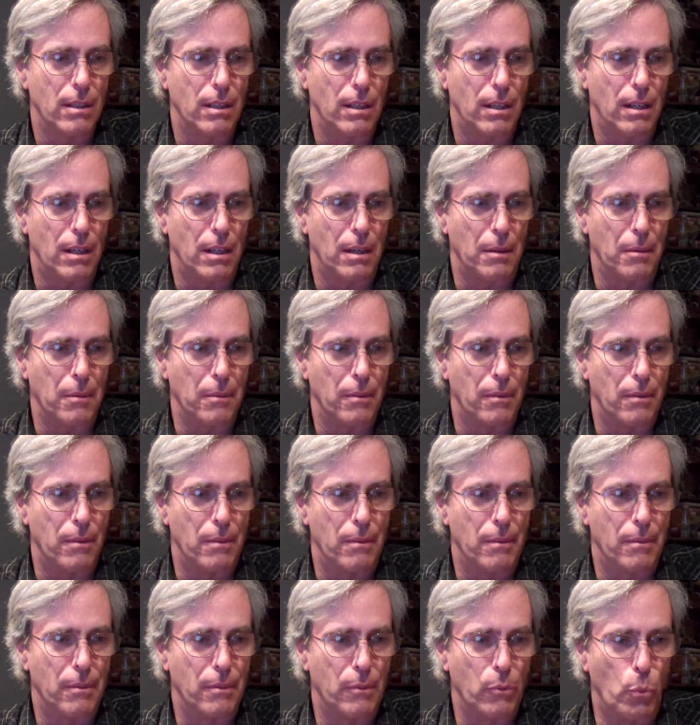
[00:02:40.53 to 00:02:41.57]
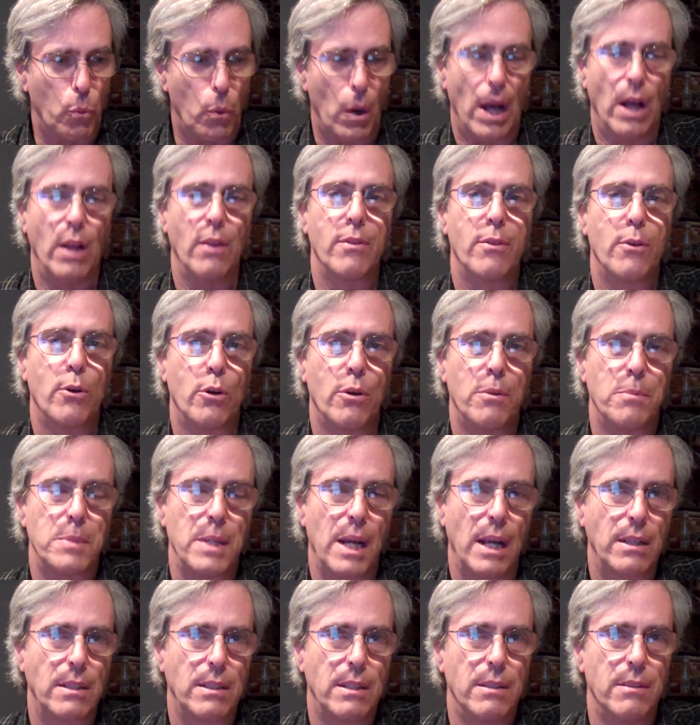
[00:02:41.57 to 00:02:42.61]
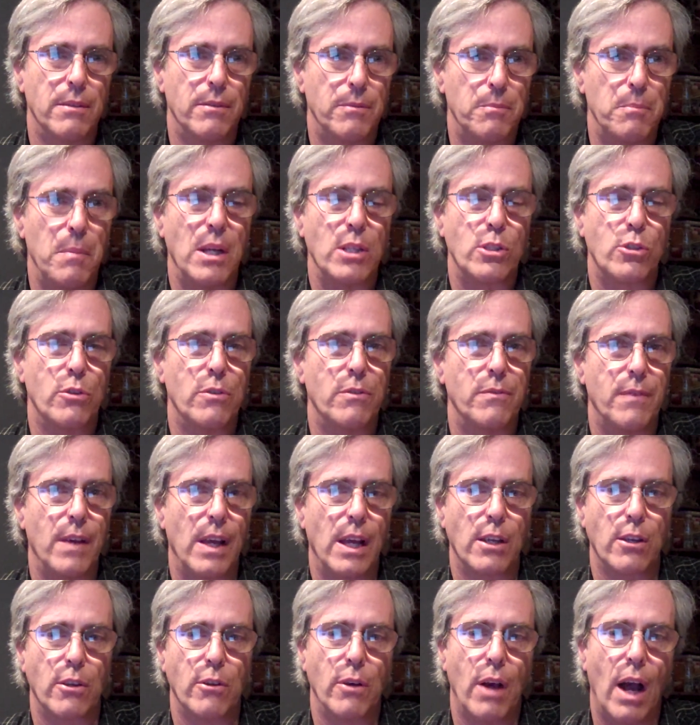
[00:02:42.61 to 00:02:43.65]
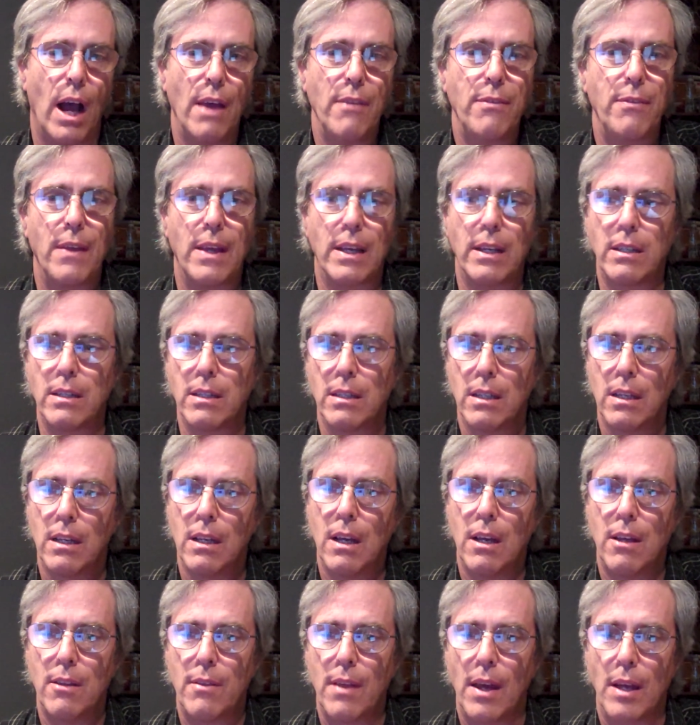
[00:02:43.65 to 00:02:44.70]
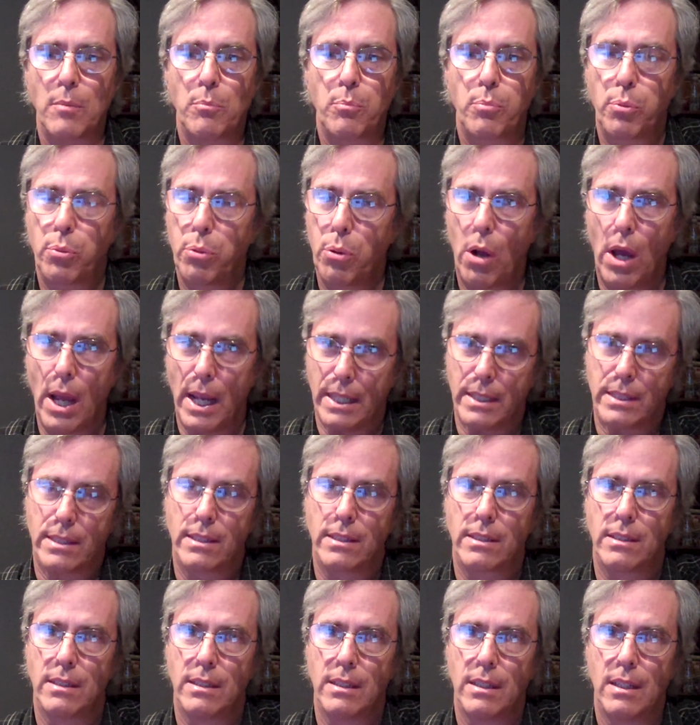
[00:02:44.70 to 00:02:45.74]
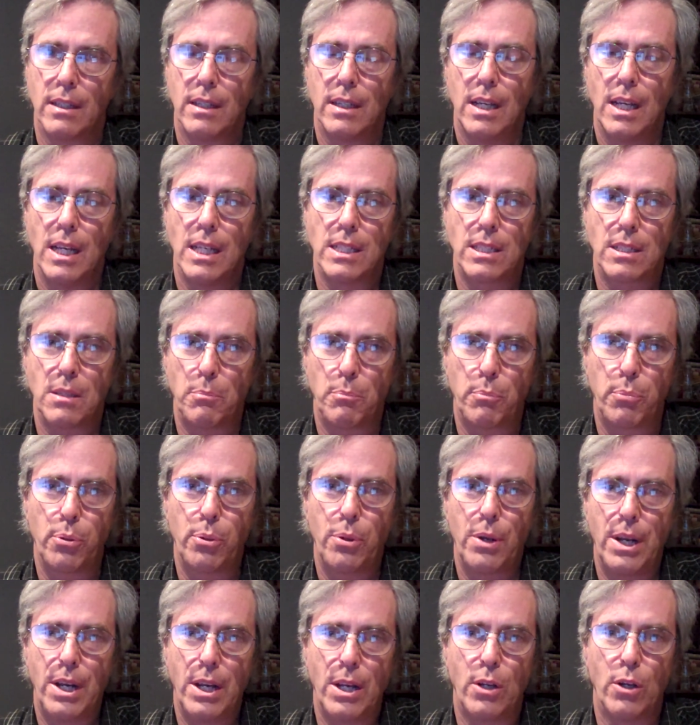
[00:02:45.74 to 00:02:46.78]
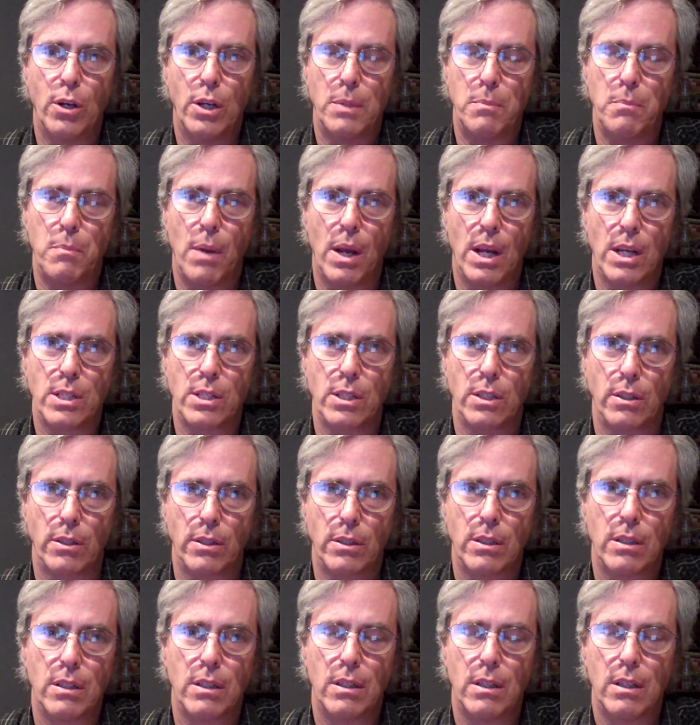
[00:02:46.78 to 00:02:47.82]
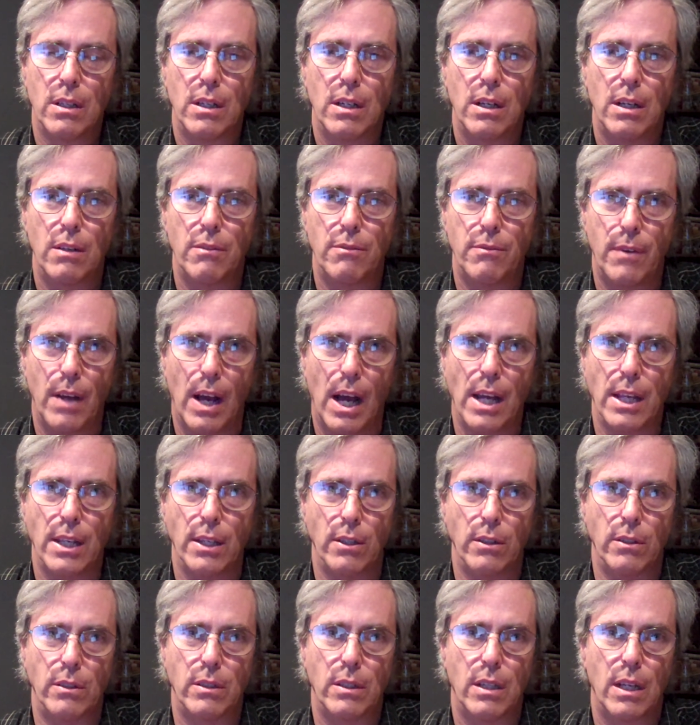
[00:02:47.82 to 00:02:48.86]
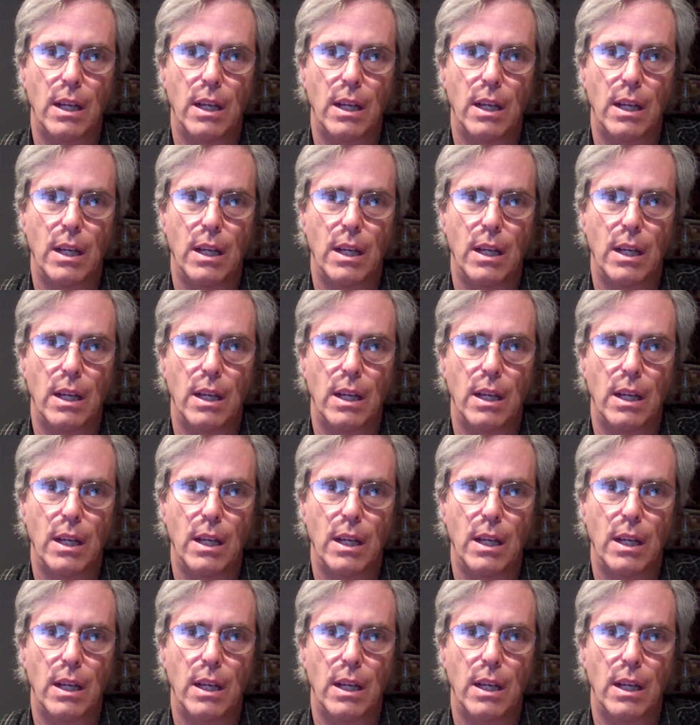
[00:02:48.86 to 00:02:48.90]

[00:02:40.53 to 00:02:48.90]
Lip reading: wealth or objective measure of value, I think that price is a pretty good measure of value,